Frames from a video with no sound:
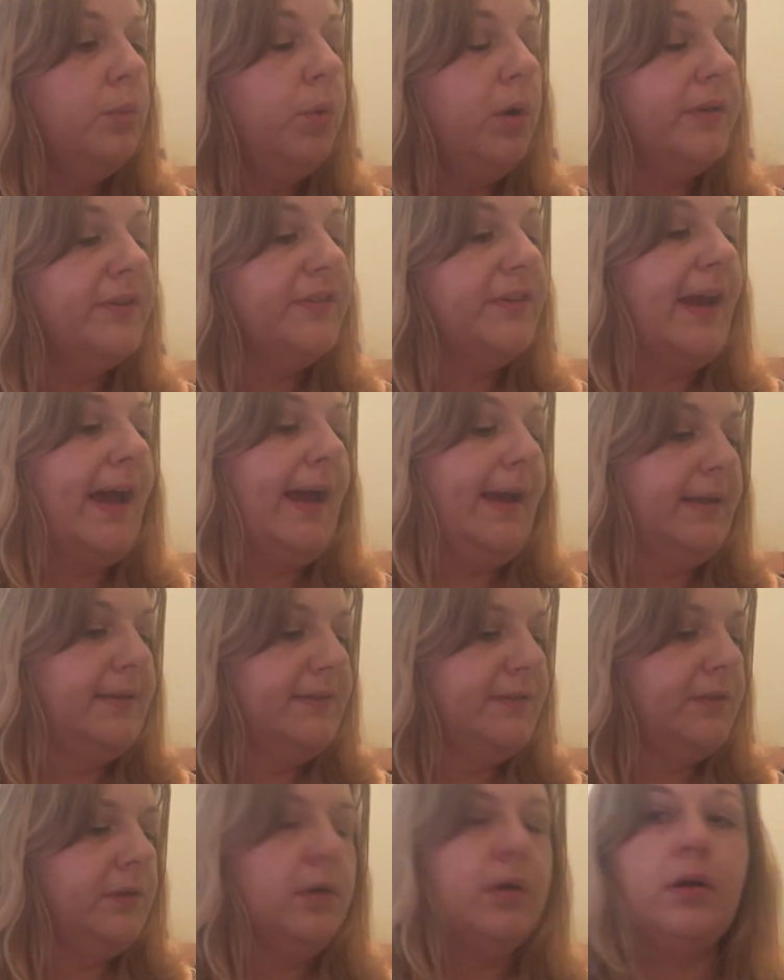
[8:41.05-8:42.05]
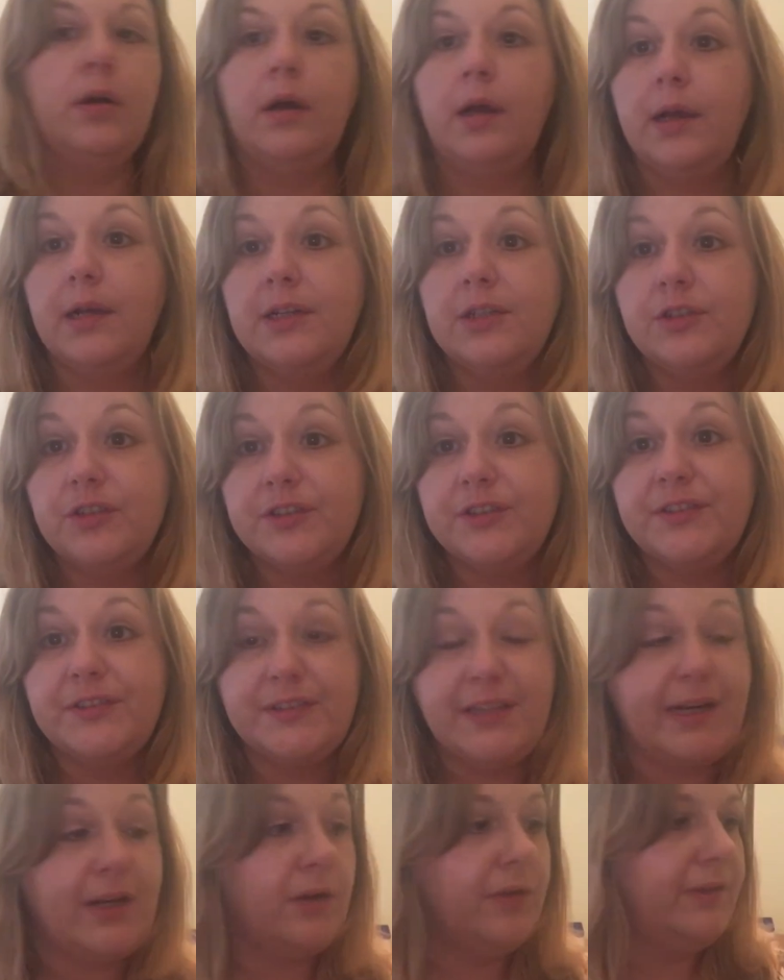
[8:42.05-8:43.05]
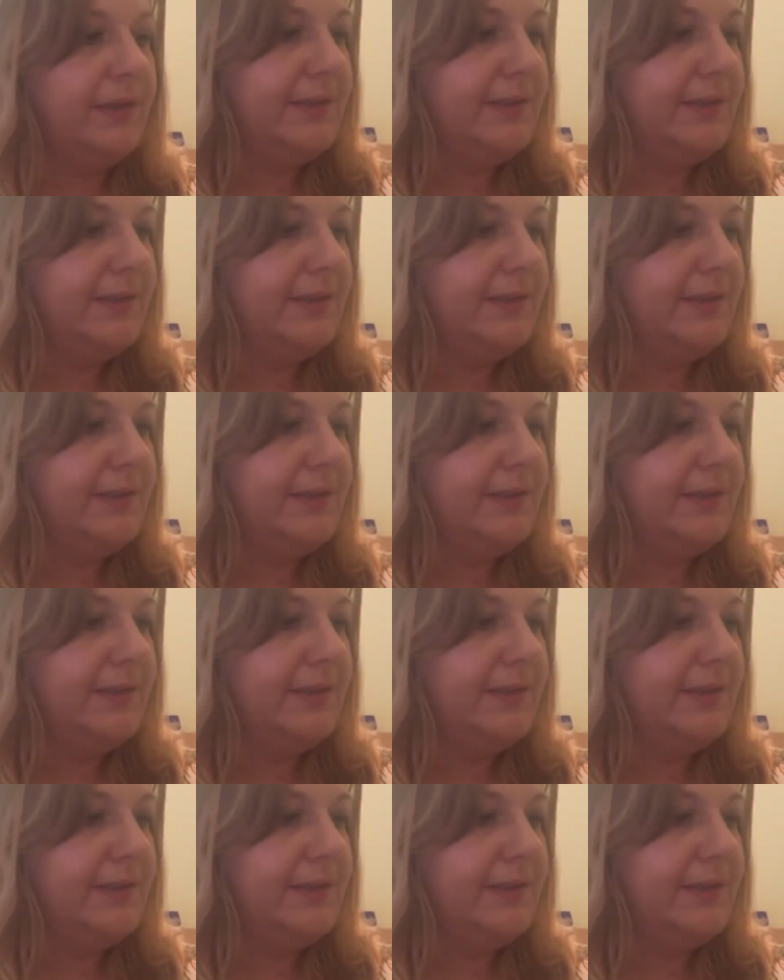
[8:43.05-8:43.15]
what's next? Oh, I'm going to just stick on